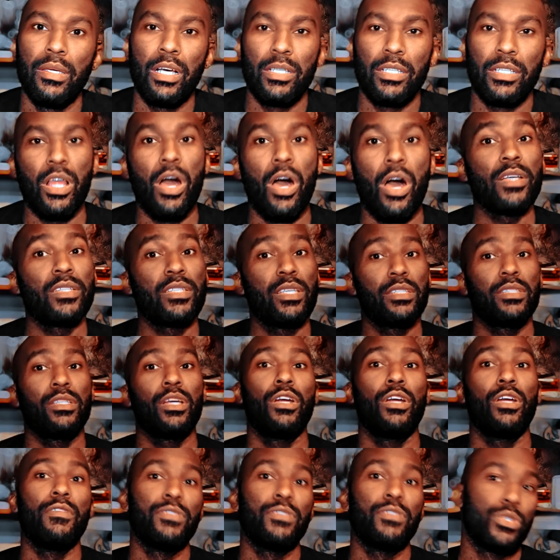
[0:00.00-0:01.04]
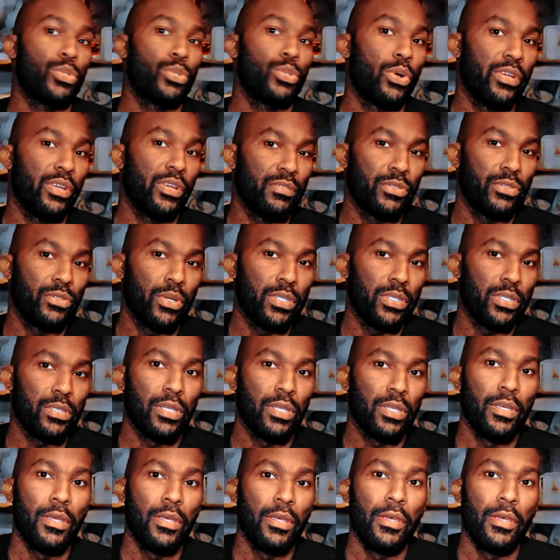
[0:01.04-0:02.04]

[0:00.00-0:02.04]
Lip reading: as long as it serves the story, of course.